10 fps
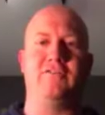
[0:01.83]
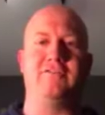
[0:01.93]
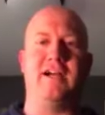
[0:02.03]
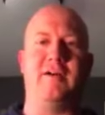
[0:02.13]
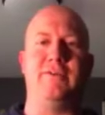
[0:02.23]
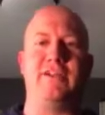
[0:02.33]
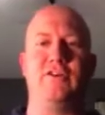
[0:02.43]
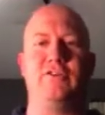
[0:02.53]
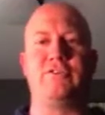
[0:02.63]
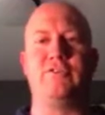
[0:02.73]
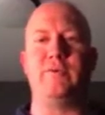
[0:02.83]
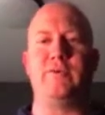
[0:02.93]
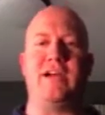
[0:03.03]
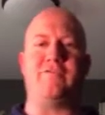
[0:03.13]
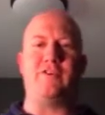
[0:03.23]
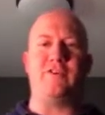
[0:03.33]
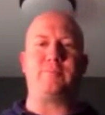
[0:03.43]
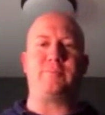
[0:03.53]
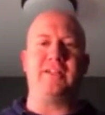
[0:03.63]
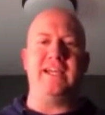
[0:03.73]
I'm going to go through here. We got
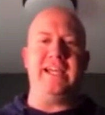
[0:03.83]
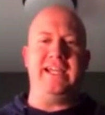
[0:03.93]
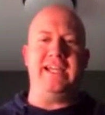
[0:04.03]
first play.